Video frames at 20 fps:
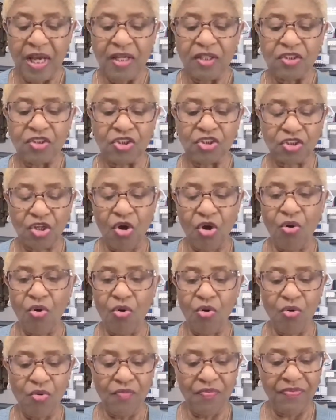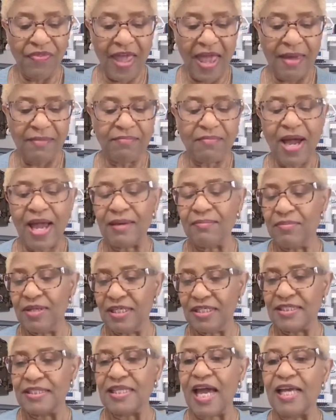So that might be
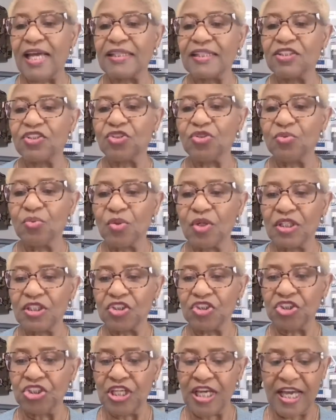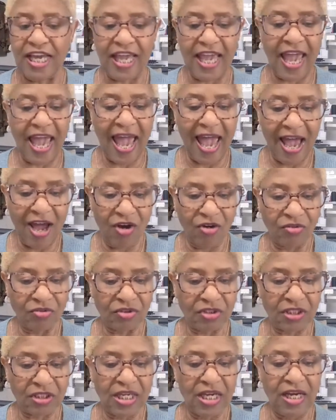a site that you want to check out.
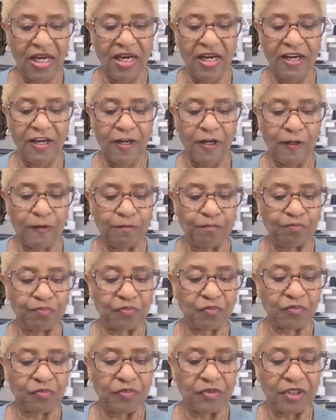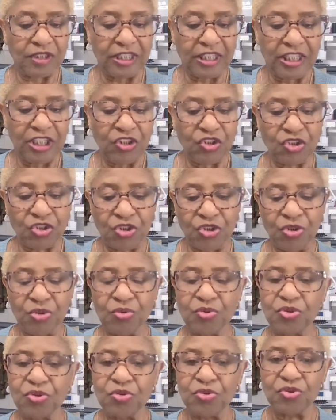Um, Teach You
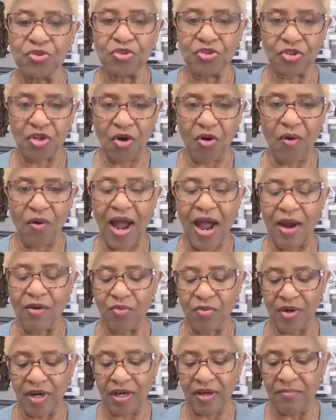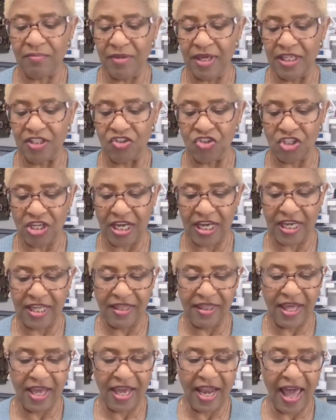to Sew. I recommend
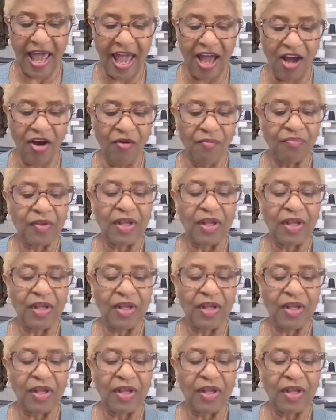checking that out.